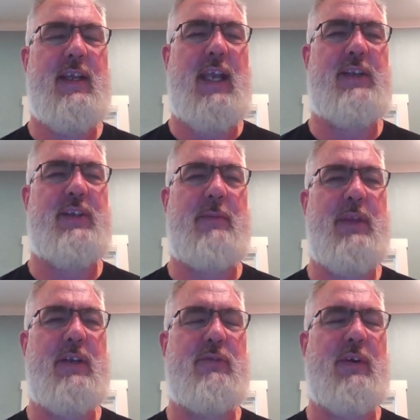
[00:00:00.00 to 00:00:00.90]
ends up
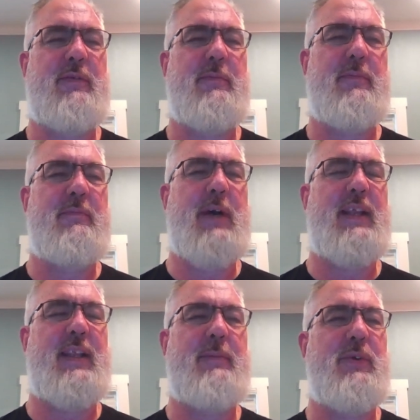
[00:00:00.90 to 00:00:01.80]
being driven by
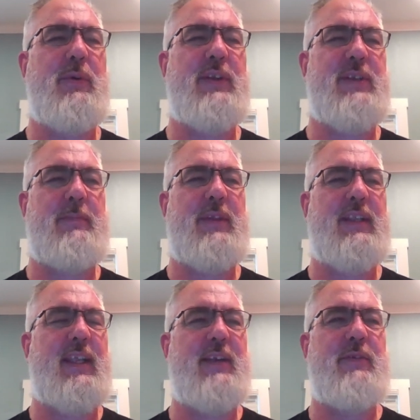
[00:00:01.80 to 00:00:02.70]
them doing something
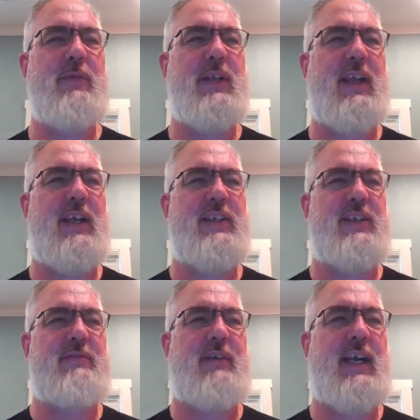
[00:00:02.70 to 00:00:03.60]
they didn't realize
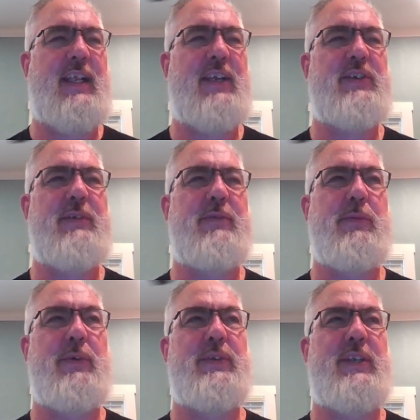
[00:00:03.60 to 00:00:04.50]
is a violation of the rules,